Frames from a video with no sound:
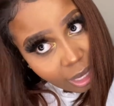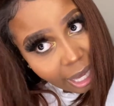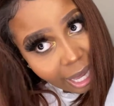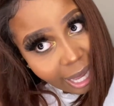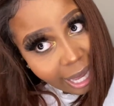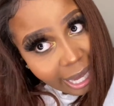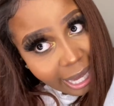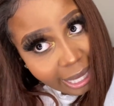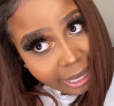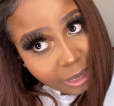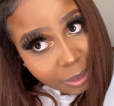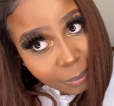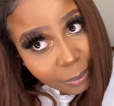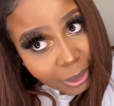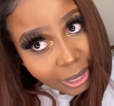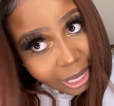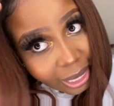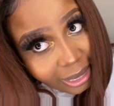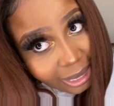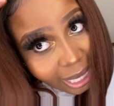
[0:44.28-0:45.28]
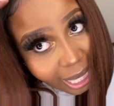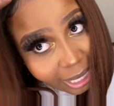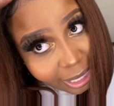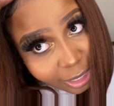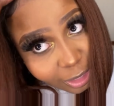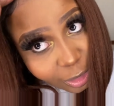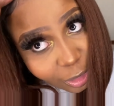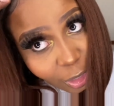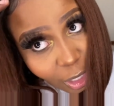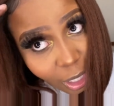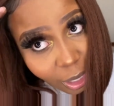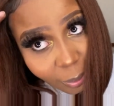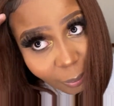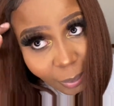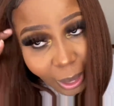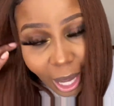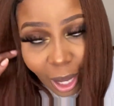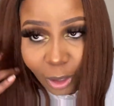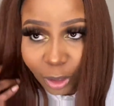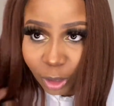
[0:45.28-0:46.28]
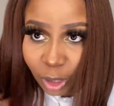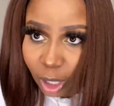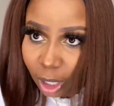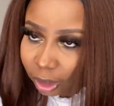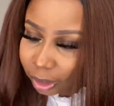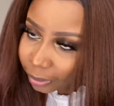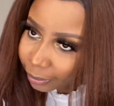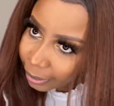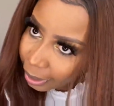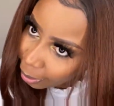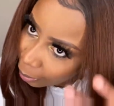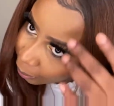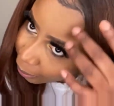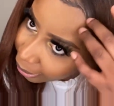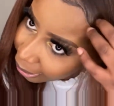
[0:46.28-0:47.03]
I had to put a lot of dark powder all around